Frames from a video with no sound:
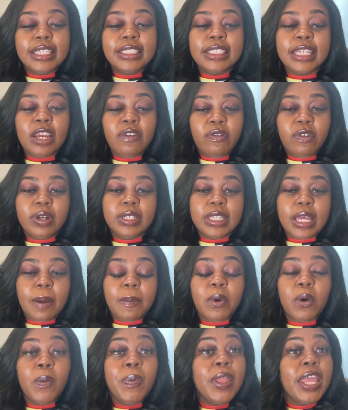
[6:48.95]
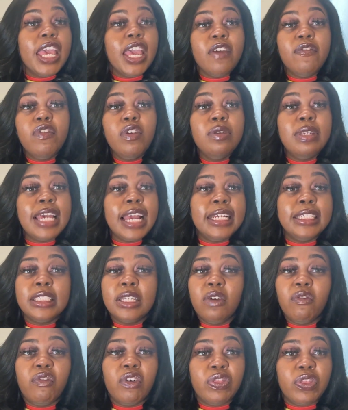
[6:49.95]
say, for example, if you take
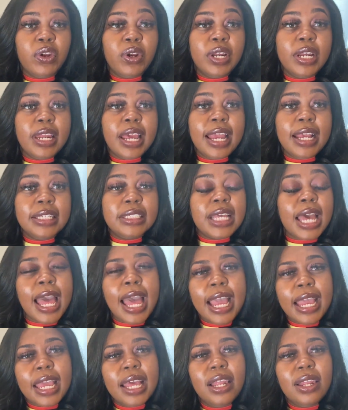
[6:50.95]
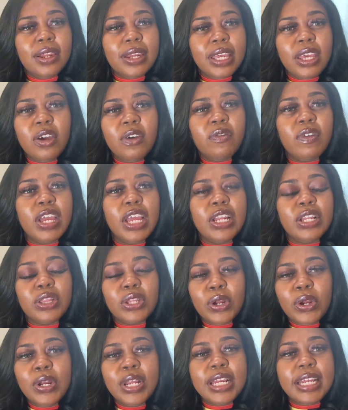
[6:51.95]
something for 30 days, I can live in
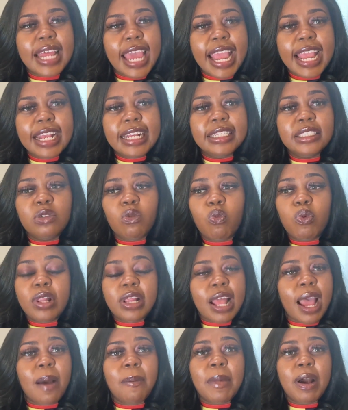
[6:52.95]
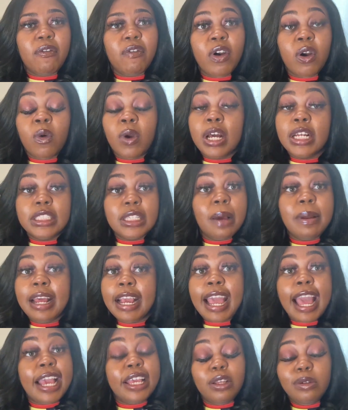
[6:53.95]
30 days without my phone because I
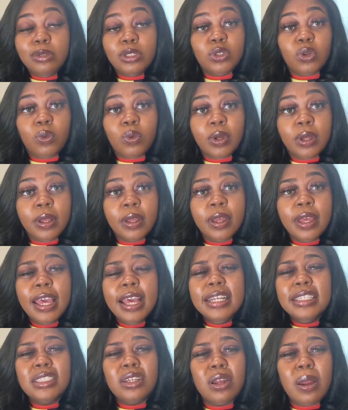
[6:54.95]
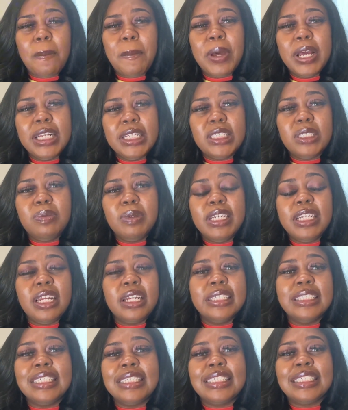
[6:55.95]
done got used to it. So the punishment
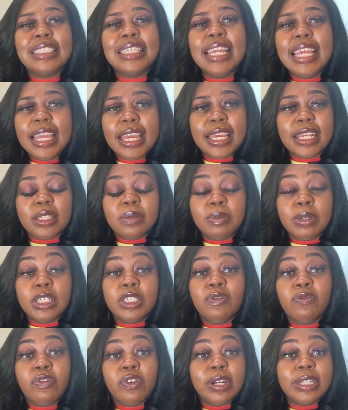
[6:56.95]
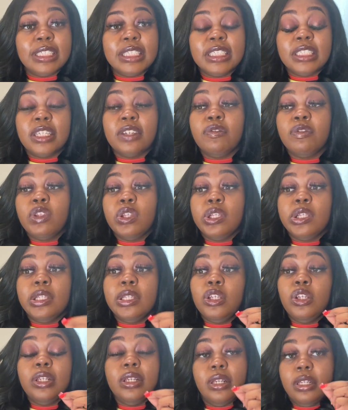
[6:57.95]
doesn't sting as much versus
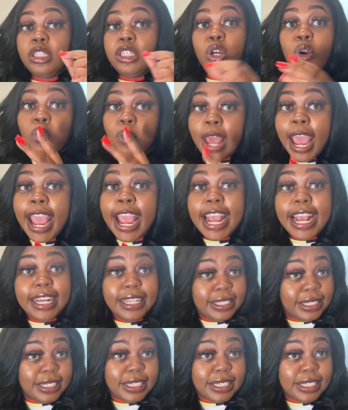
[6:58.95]
if 2 days